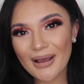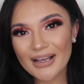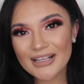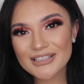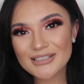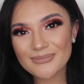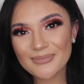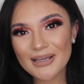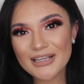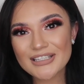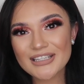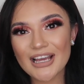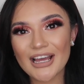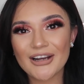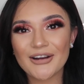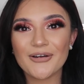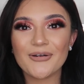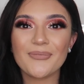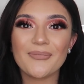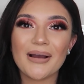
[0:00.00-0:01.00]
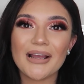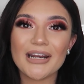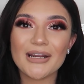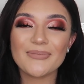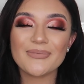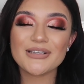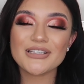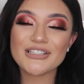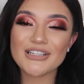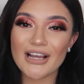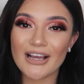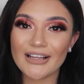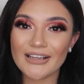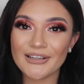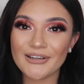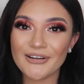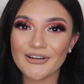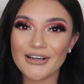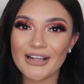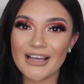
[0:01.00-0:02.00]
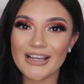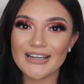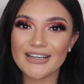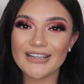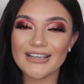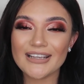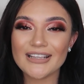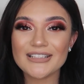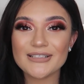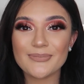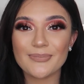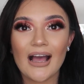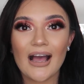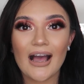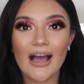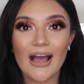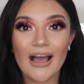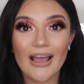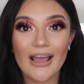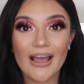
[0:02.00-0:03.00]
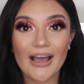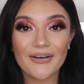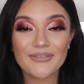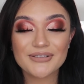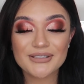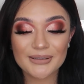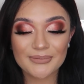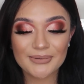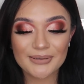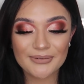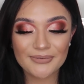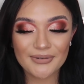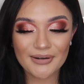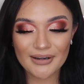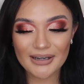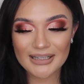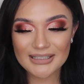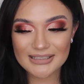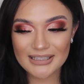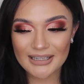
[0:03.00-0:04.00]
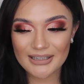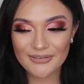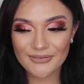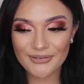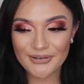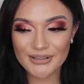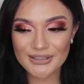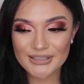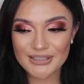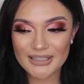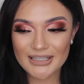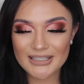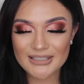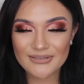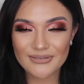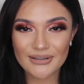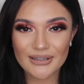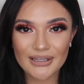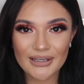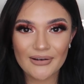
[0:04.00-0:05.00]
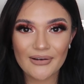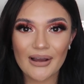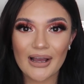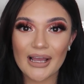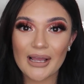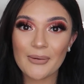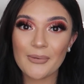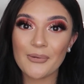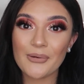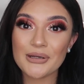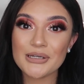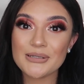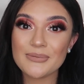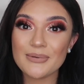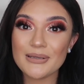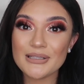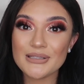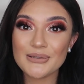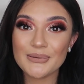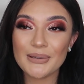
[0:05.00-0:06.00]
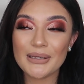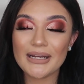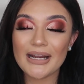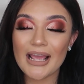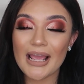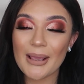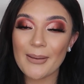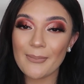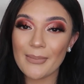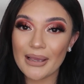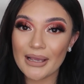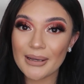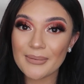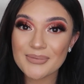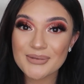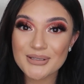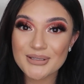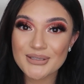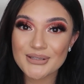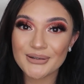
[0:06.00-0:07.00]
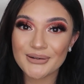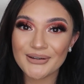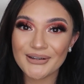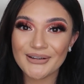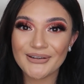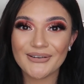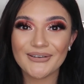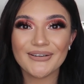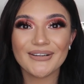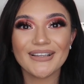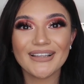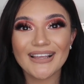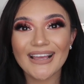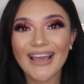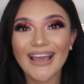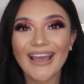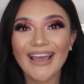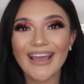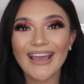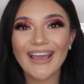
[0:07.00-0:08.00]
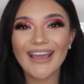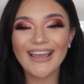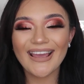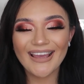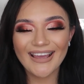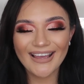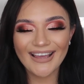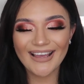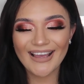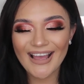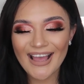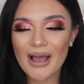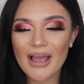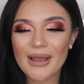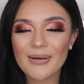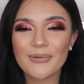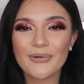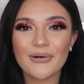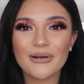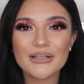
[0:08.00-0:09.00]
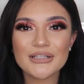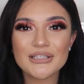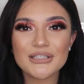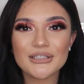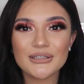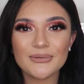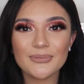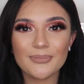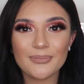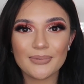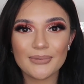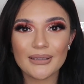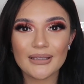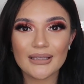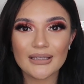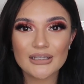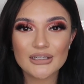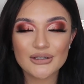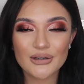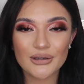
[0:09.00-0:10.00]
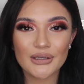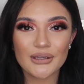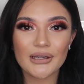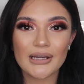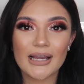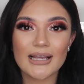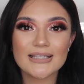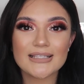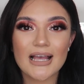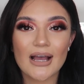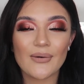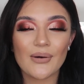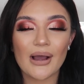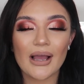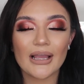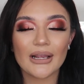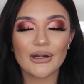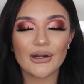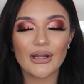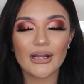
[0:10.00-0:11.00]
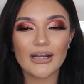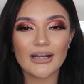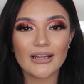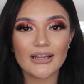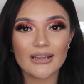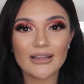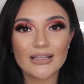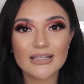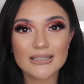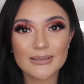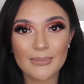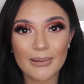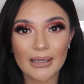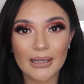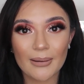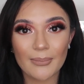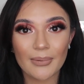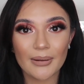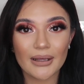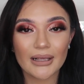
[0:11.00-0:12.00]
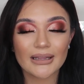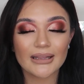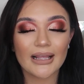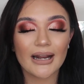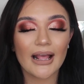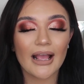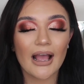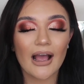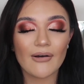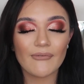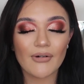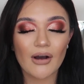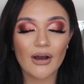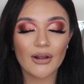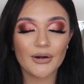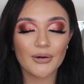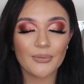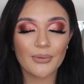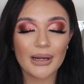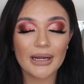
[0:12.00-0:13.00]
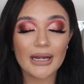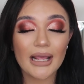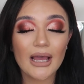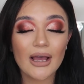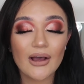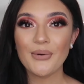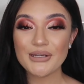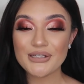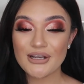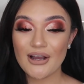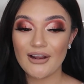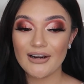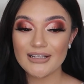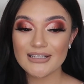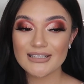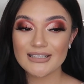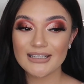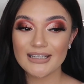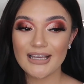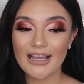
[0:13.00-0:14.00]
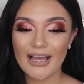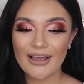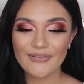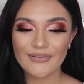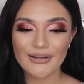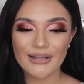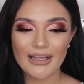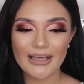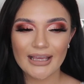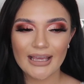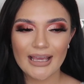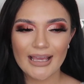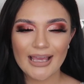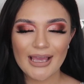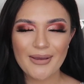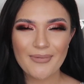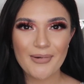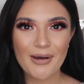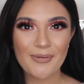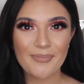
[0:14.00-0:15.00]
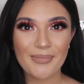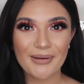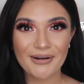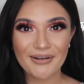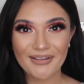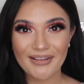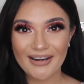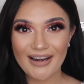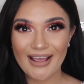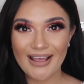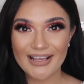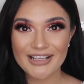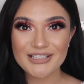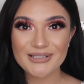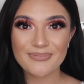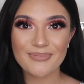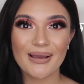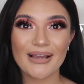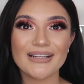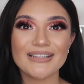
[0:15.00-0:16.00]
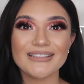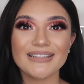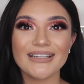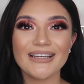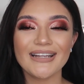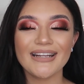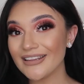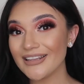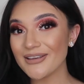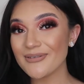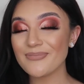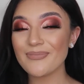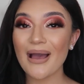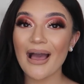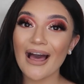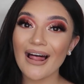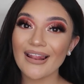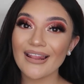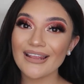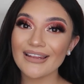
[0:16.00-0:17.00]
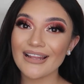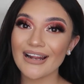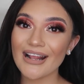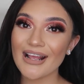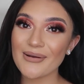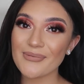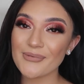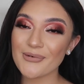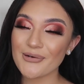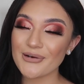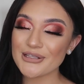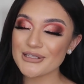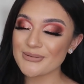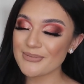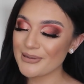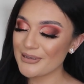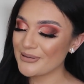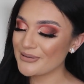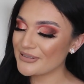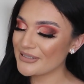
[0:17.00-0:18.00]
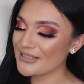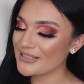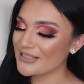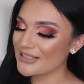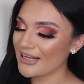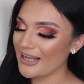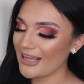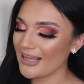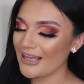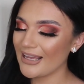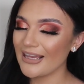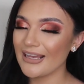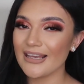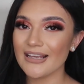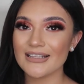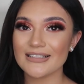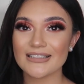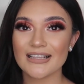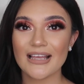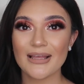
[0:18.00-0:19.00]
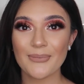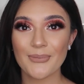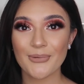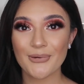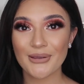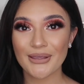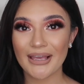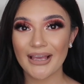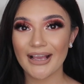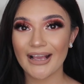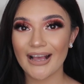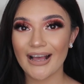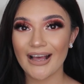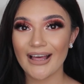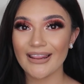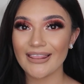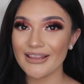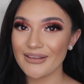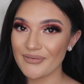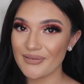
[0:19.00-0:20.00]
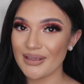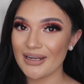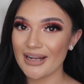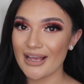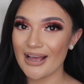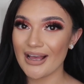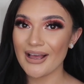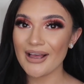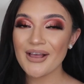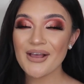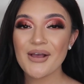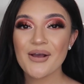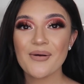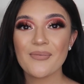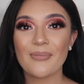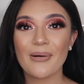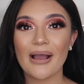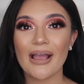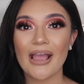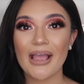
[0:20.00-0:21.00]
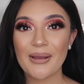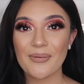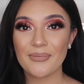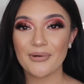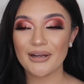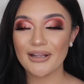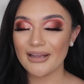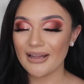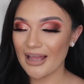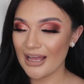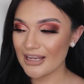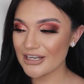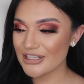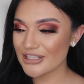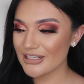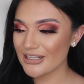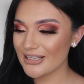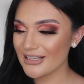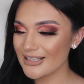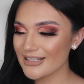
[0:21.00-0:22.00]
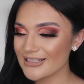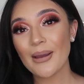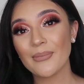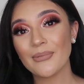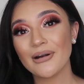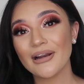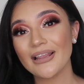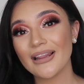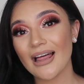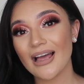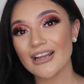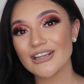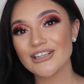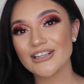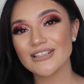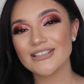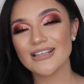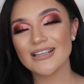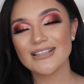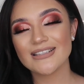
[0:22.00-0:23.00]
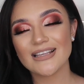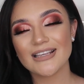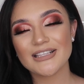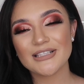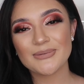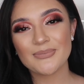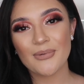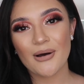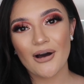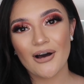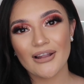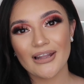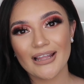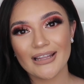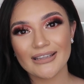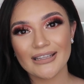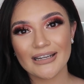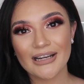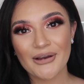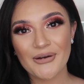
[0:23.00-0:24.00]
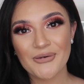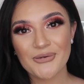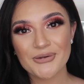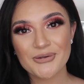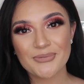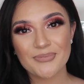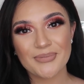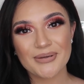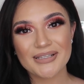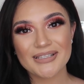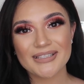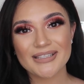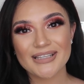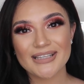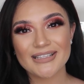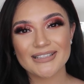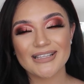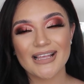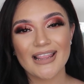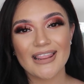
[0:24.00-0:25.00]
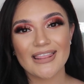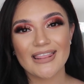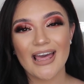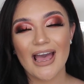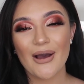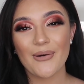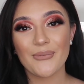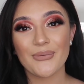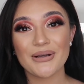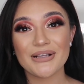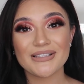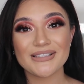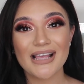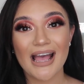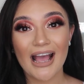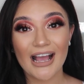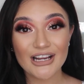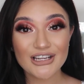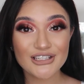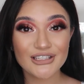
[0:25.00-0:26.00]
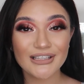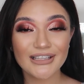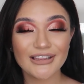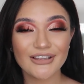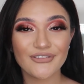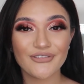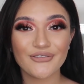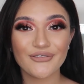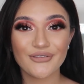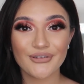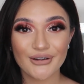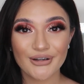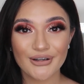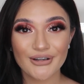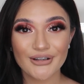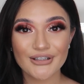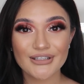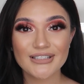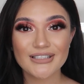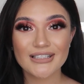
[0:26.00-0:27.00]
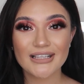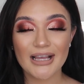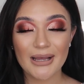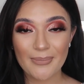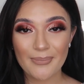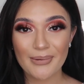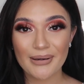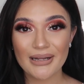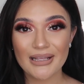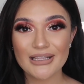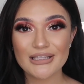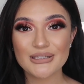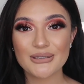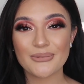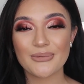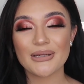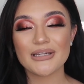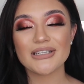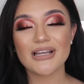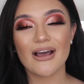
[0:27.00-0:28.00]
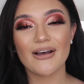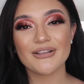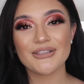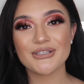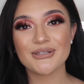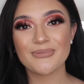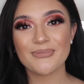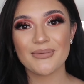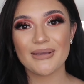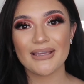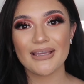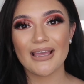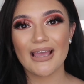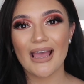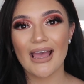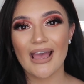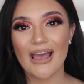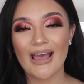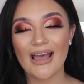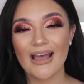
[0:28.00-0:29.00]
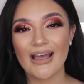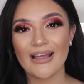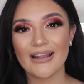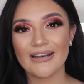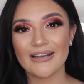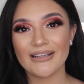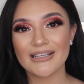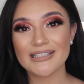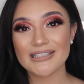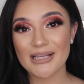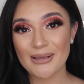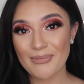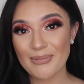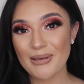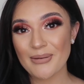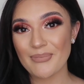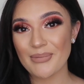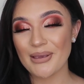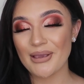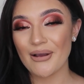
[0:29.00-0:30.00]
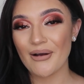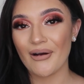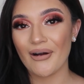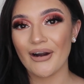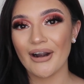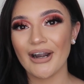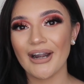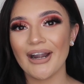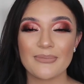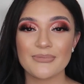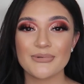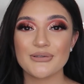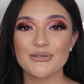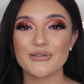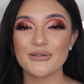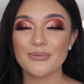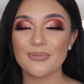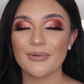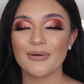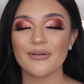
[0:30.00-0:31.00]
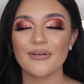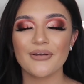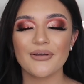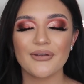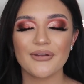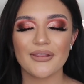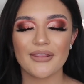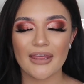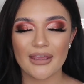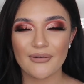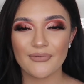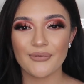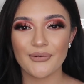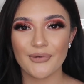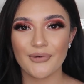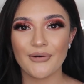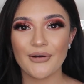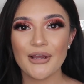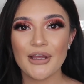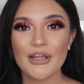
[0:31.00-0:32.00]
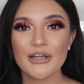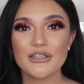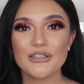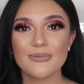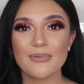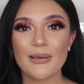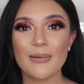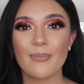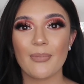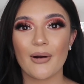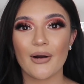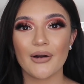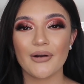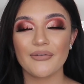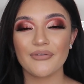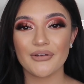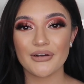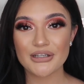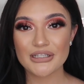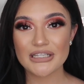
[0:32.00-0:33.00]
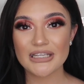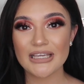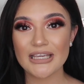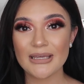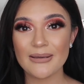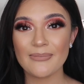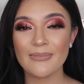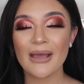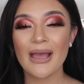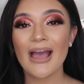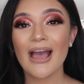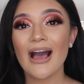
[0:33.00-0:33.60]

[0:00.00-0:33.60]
back to my channel. My name is Jacqueline Hernandez. I have something very exciting for today's video. I am going to be doing a makeup tutorial. Yay! I am going to be showing you guys how I created this makeup look that I have on right now, which honestly I feel like it came out better than I expected. The palette that I am going to be using today is Muñeca Divina by Emery'S. Emery'S is a small Latina owned business that was actually the first company to reach out to me and send me PR. I'm super thankful to be part of their team.